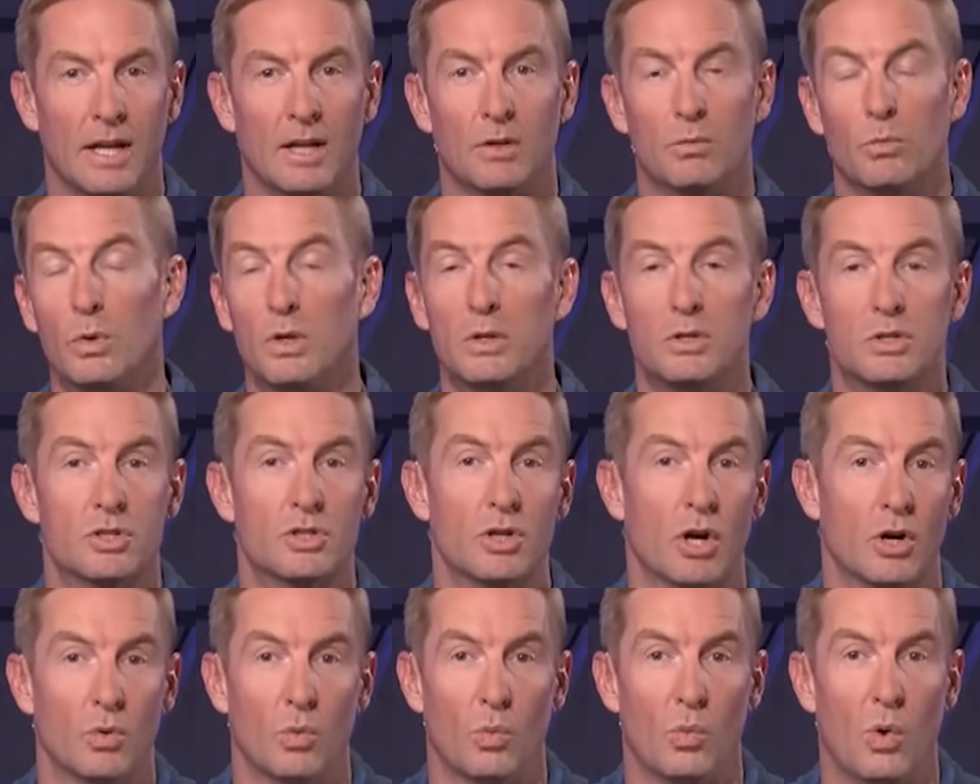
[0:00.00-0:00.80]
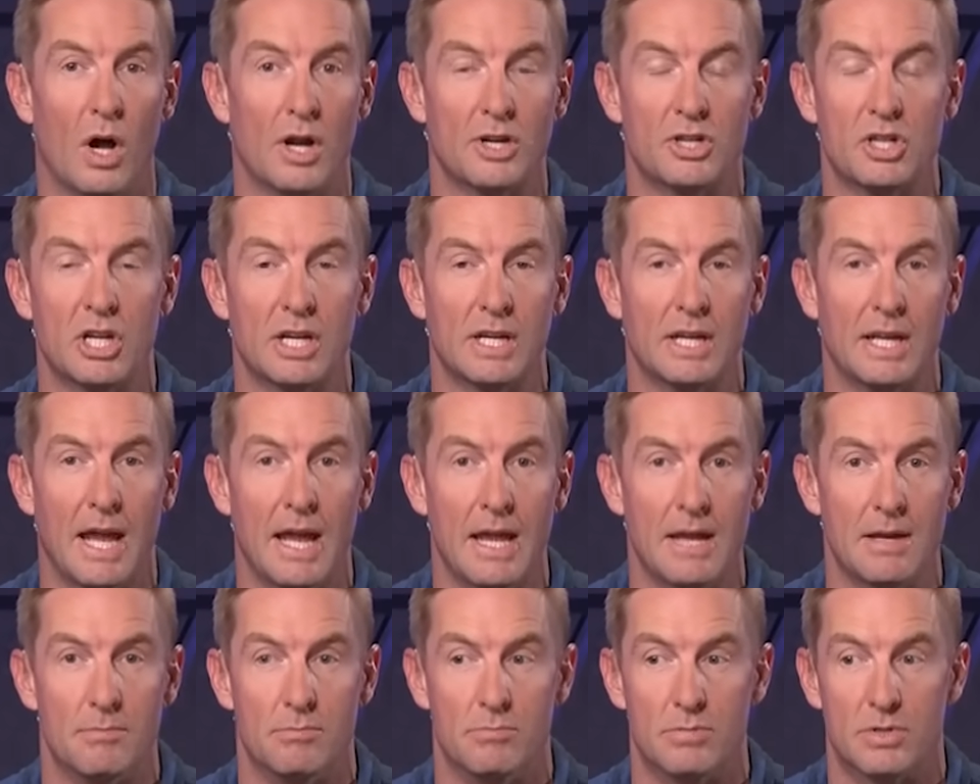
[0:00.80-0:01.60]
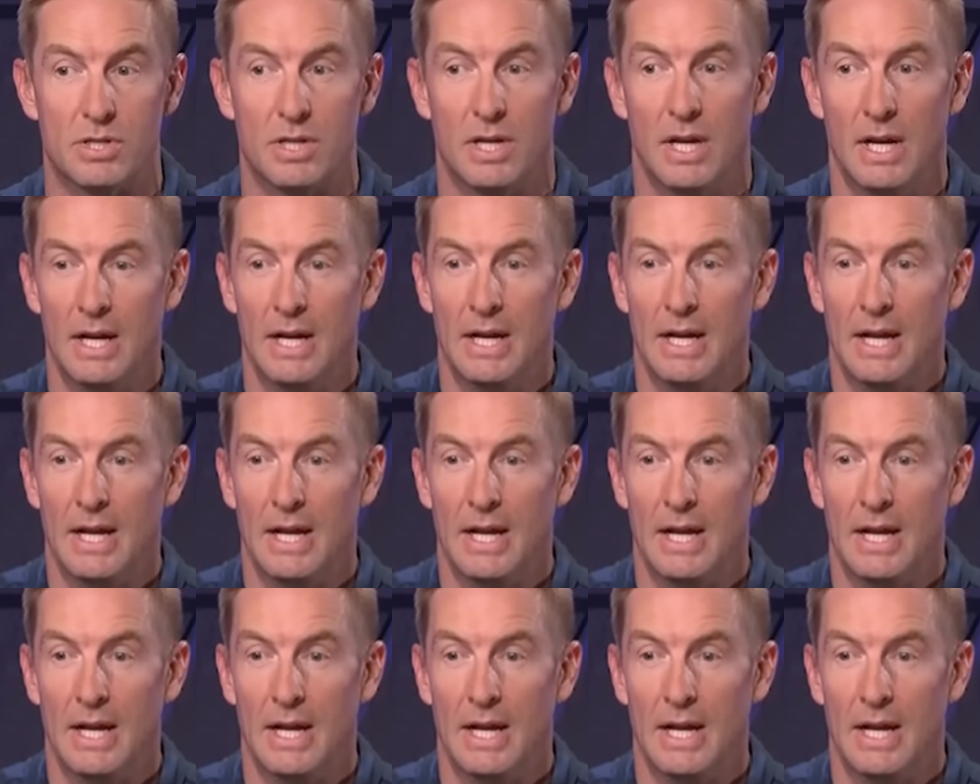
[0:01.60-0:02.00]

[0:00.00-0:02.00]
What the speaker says: and we'd start watching games.